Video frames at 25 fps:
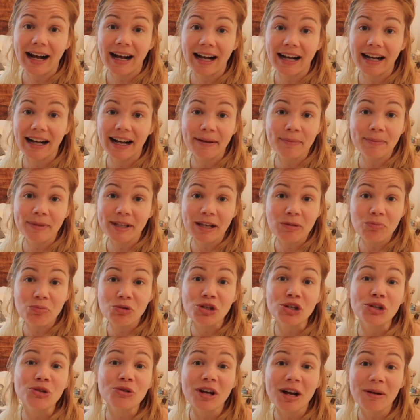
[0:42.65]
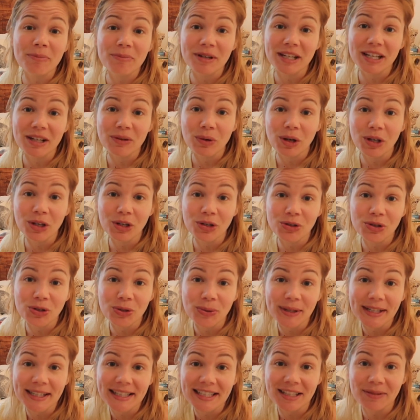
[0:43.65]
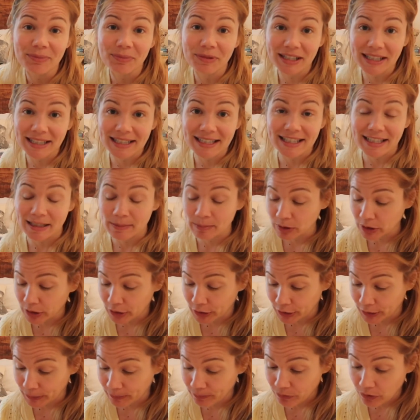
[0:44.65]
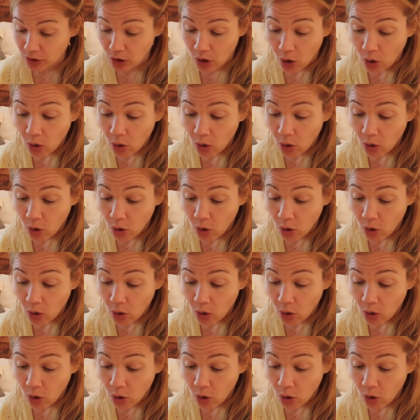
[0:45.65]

I'm keeping you company while you're doing something similar